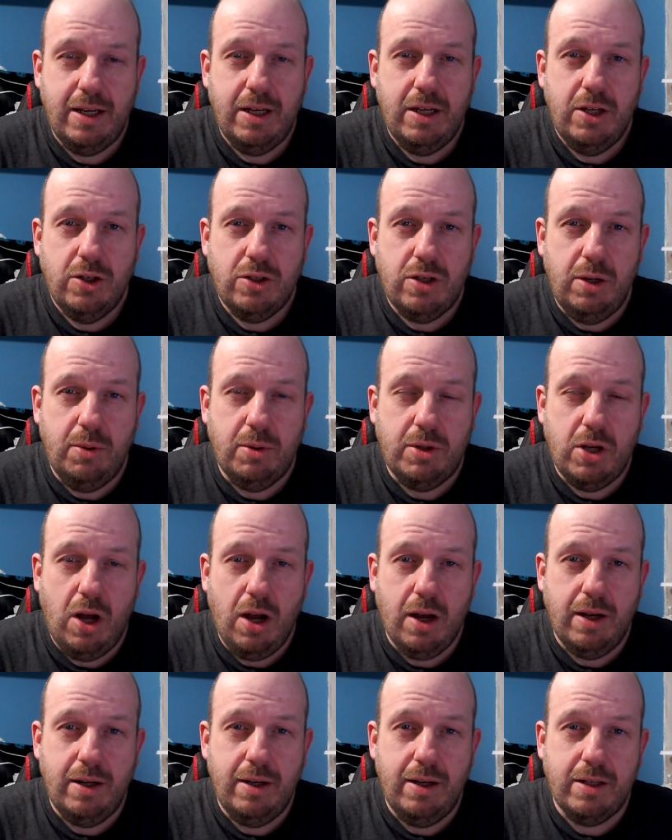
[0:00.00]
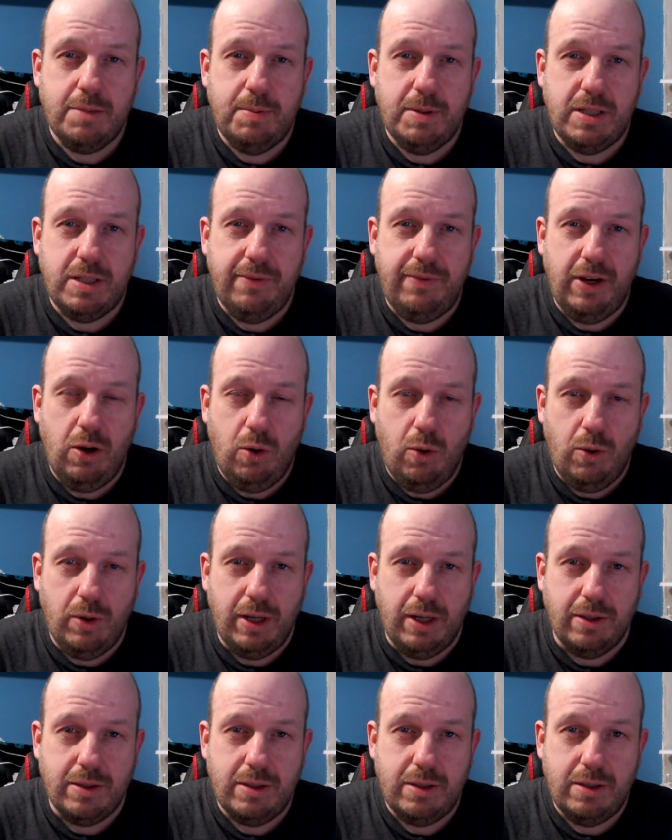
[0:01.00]
so you're targeting a specific
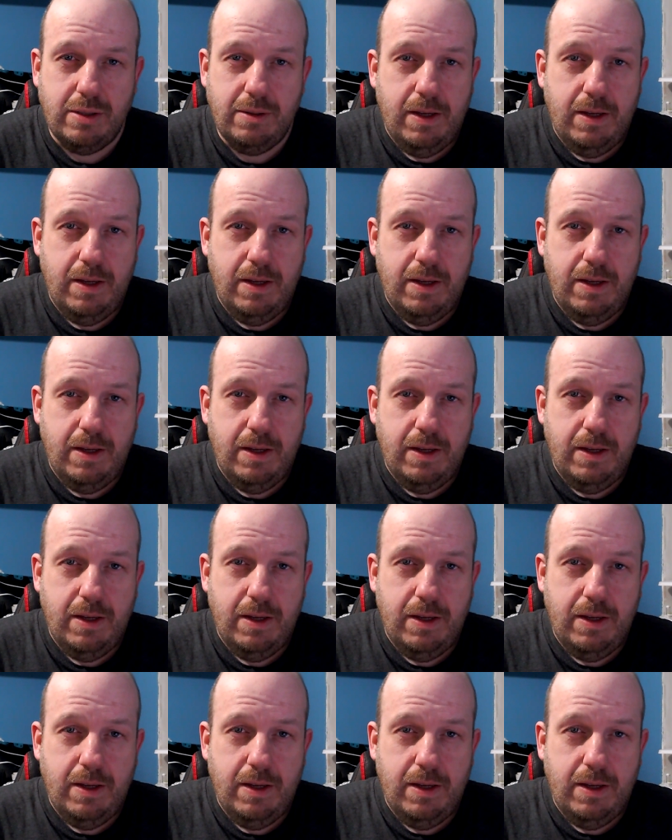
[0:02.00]
audience.